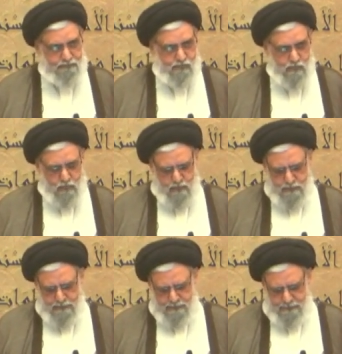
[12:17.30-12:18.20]

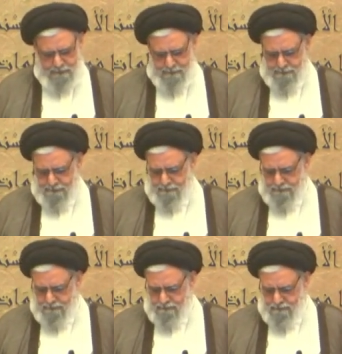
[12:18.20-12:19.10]

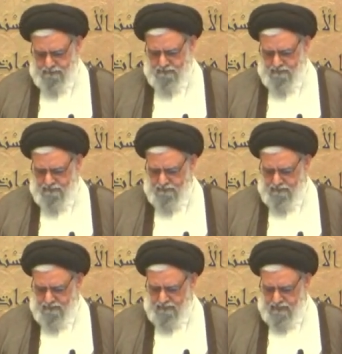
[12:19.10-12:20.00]

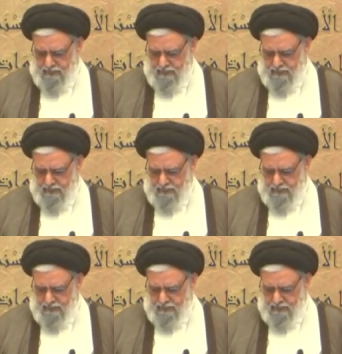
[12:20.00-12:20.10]
No one is speaking in this clip.